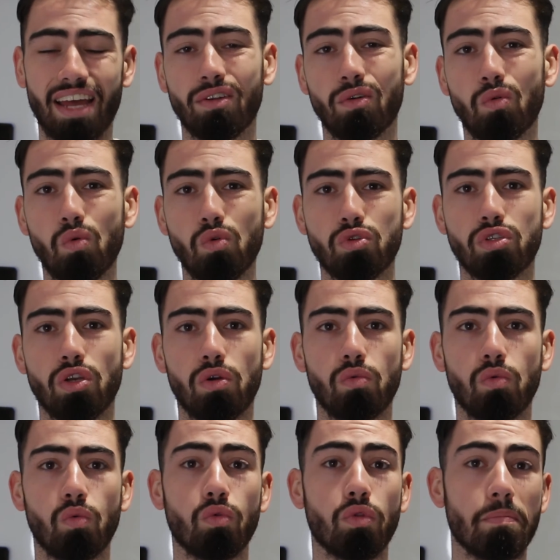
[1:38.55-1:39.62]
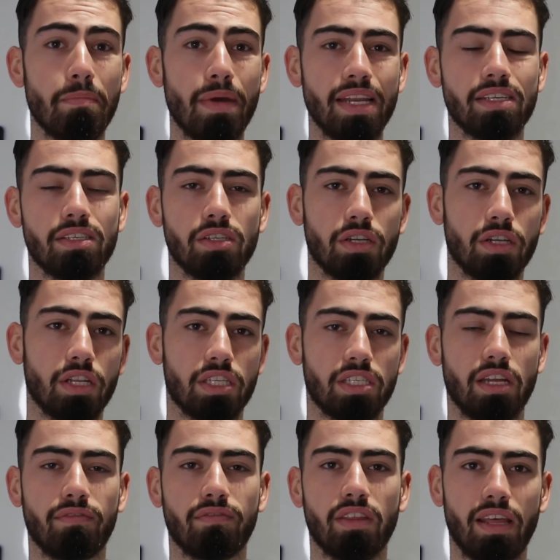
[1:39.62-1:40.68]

and also all the medicine and the stuff